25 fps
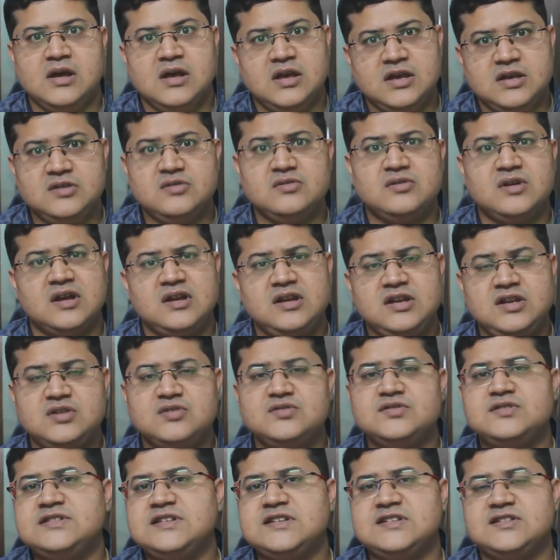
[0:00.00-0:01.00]
You can
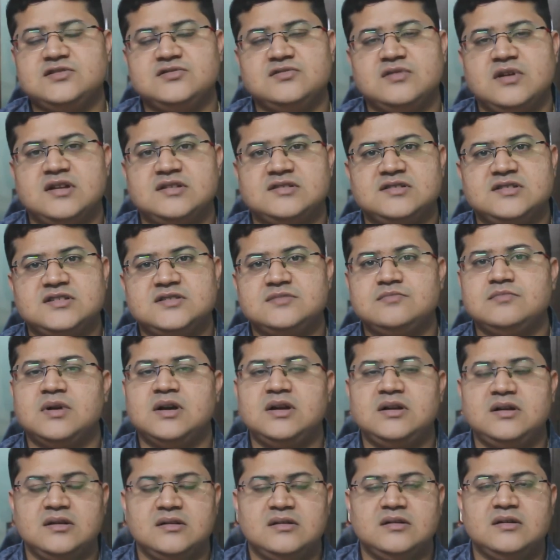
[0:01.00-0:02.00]
use these nuances,
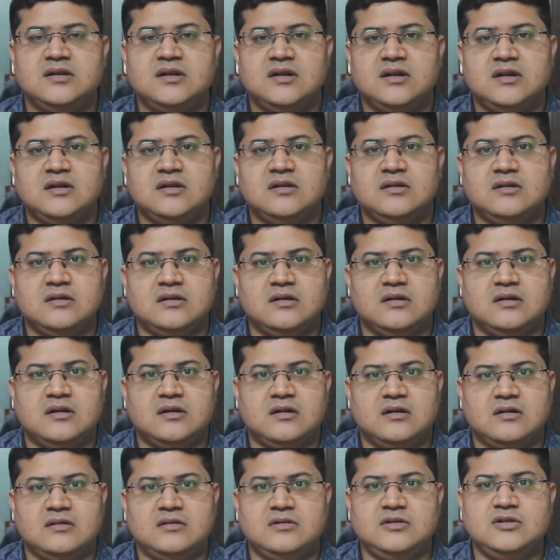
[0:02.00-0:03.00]
but
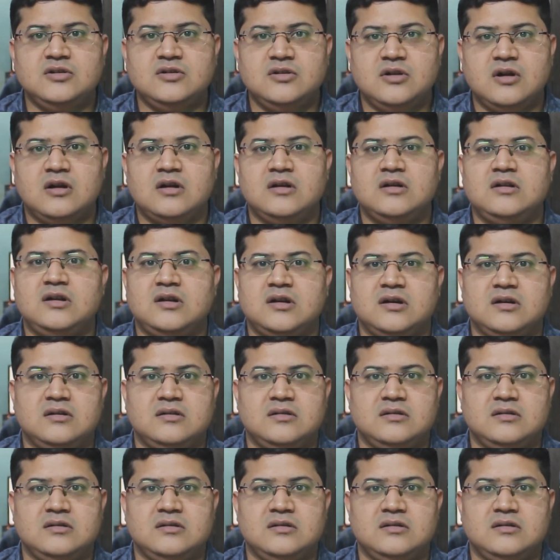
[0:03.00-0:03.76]
do not